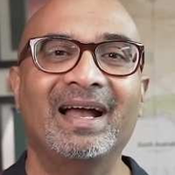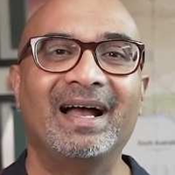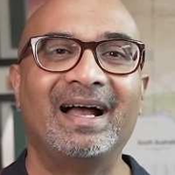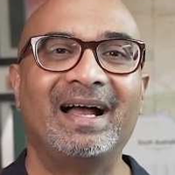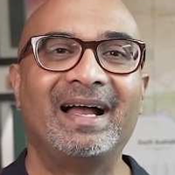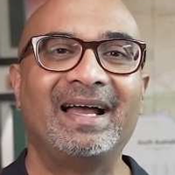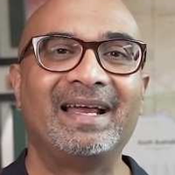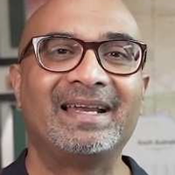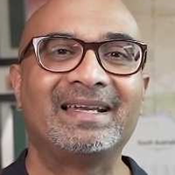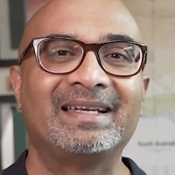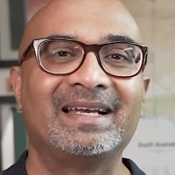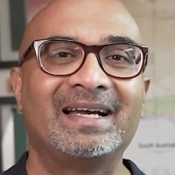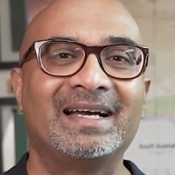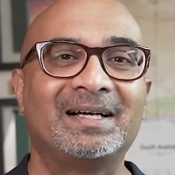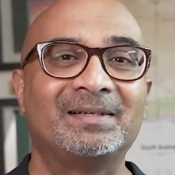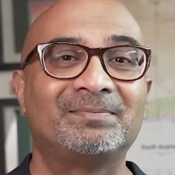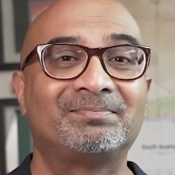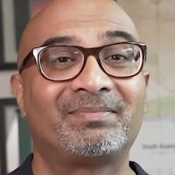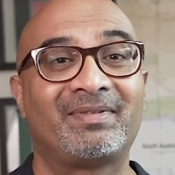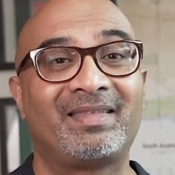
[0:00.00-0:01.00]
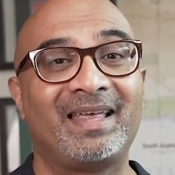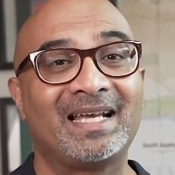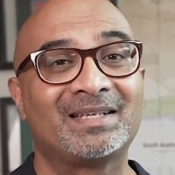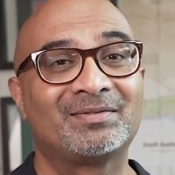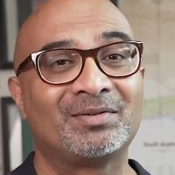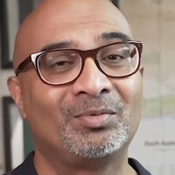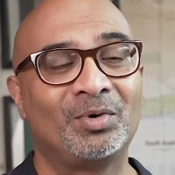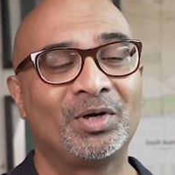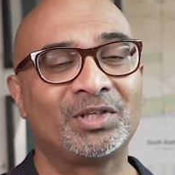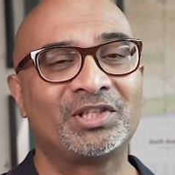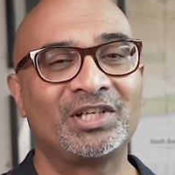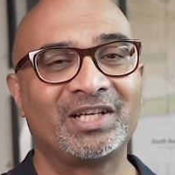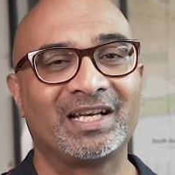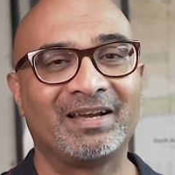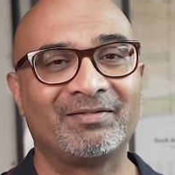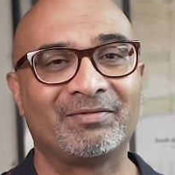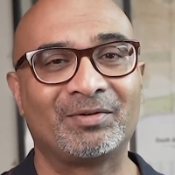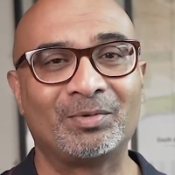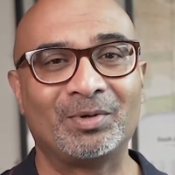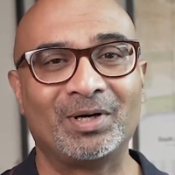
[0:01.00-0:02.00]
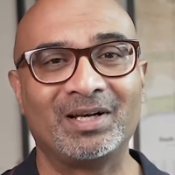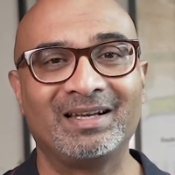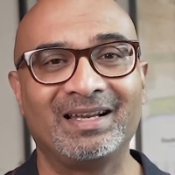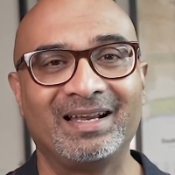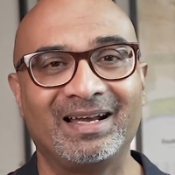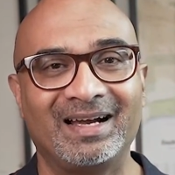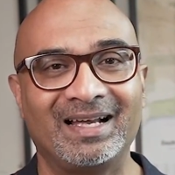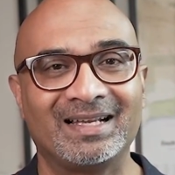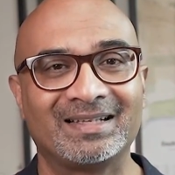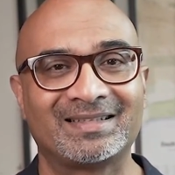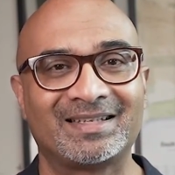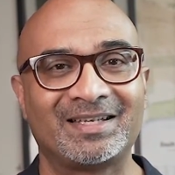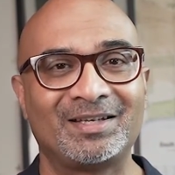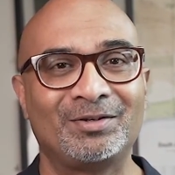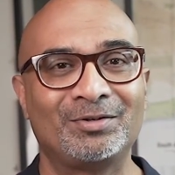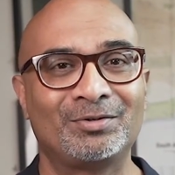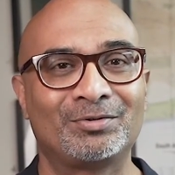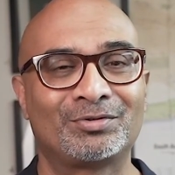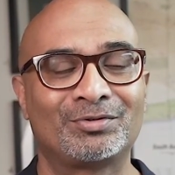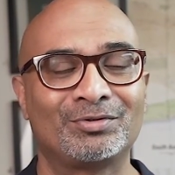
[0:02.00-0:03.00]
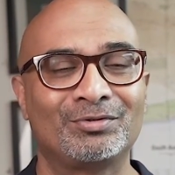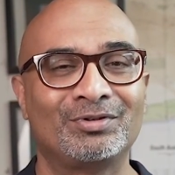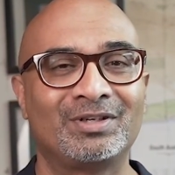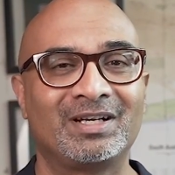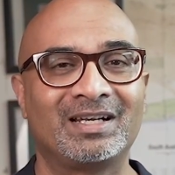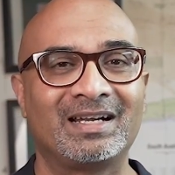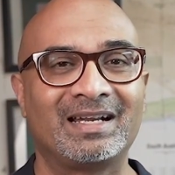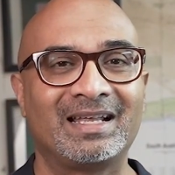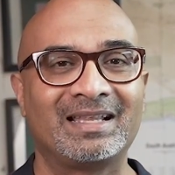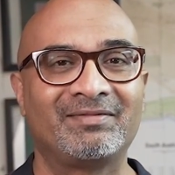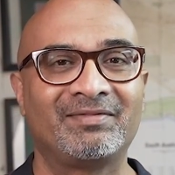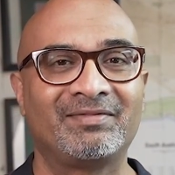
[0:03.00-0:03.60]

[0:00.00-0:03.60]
And thanks for watching, everyone. I'll see you soon in another